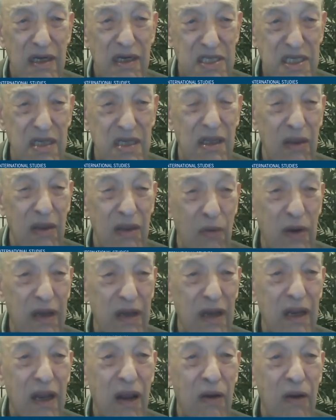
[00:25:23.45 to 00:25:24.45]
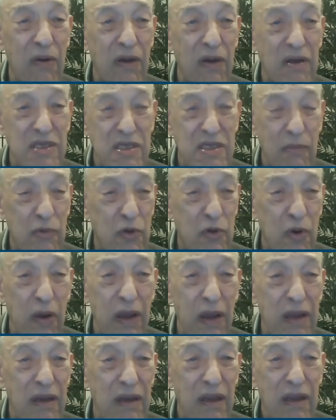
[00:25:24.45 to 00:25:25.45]
Still, they wanted to carry on some
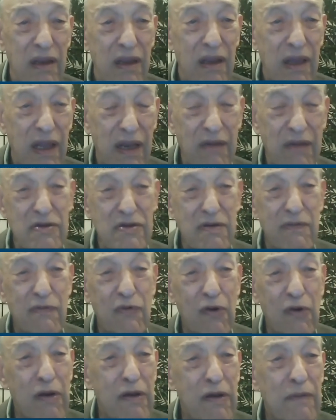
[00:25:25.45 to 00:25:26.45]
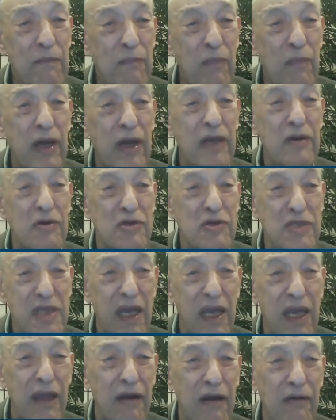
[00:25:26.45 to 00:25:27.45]
trade, and it was a very minor
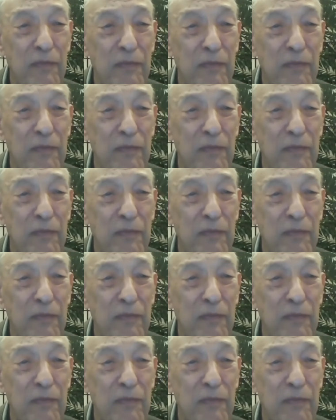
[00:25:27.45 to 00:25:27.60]
scale.